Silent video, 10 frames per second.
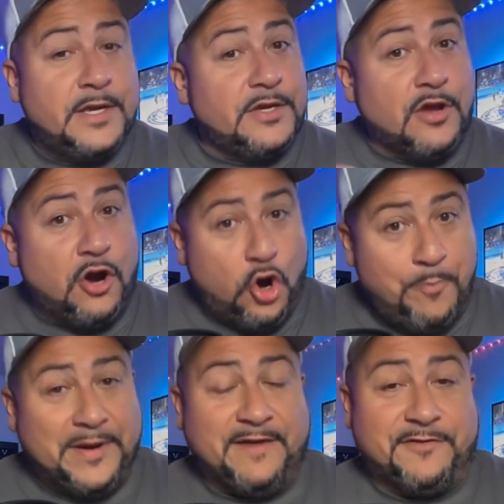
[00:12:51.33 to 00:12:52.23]
You're
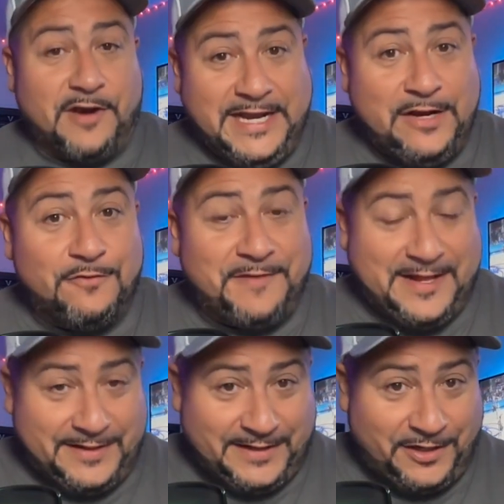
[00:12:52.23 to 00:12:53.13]
hoping, if you're an Eagle fan,
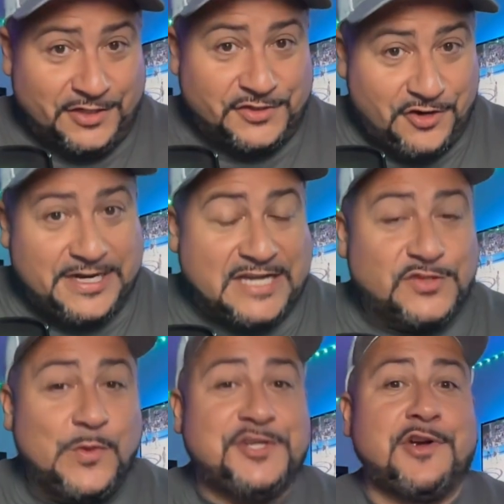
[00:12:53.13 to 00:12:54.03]
that they're going to turn that
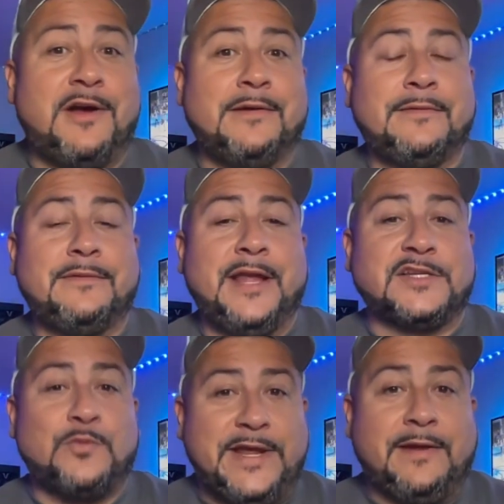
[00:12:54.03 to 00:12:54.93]
switch on
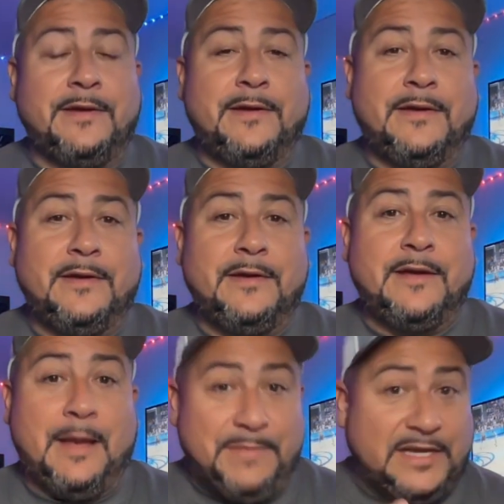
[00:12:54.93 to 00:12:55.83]
next week
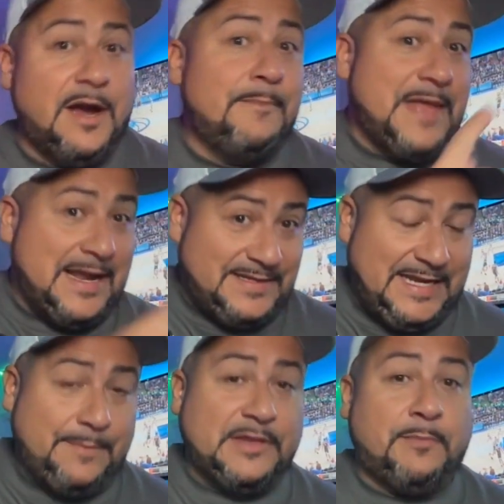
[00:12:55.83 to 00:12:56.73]
and become that
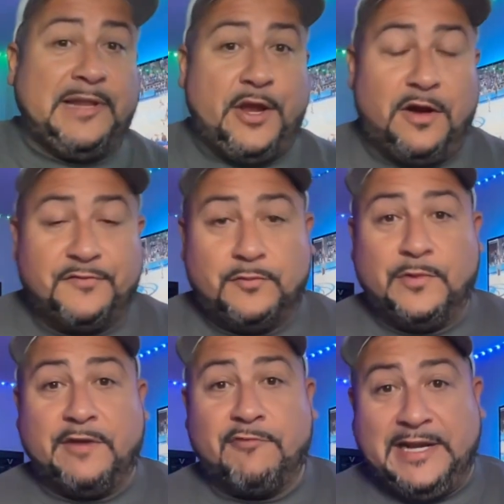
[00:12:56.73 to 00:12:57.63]
team in the playoffs
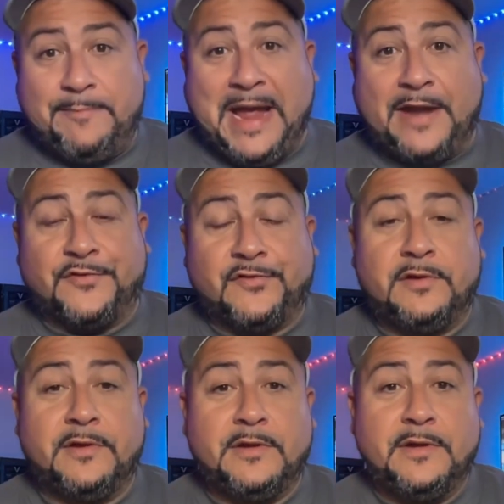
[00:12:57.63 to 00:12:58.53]
when it really matters.
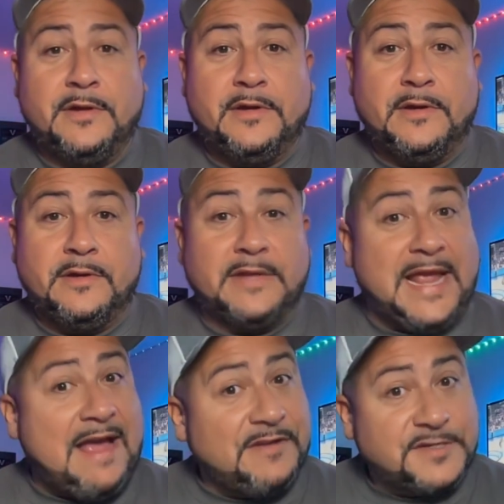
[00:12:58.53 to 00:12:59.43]
They
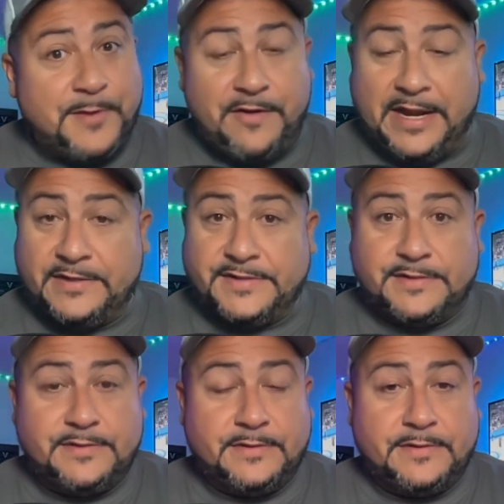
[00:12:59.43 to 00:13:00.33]
have experience.
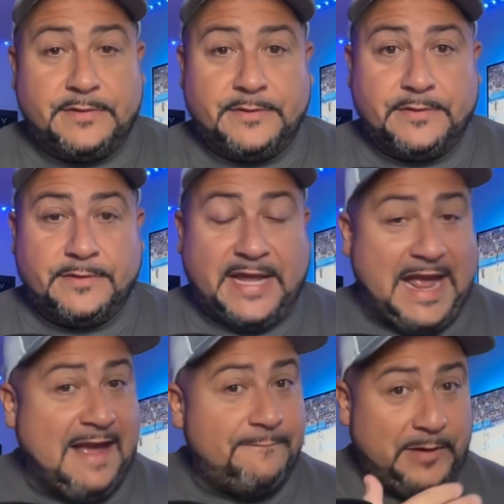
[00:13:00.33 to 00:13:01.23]
They
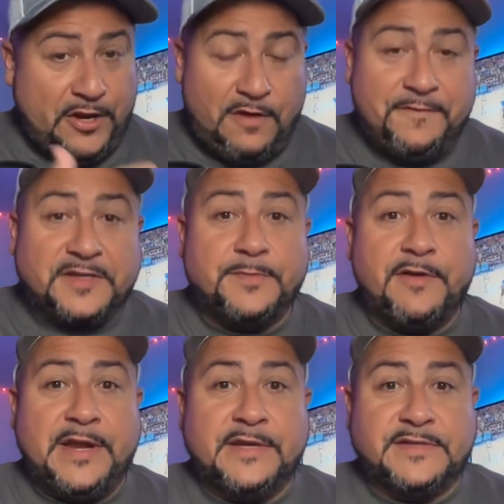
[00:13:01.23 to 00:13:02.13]
have playoff
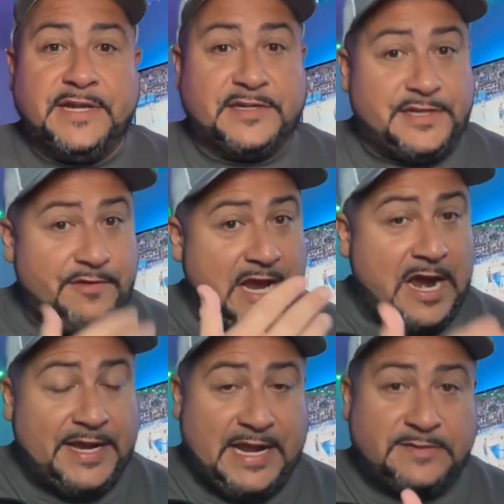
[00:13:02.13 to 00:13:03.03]
experience. Nick
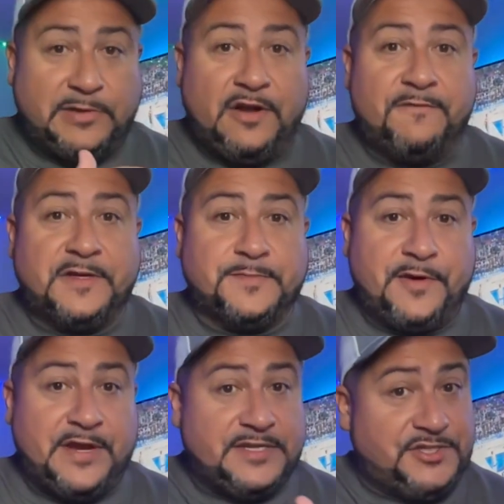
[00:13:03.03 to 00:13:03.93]
Sirianni has playoff experience.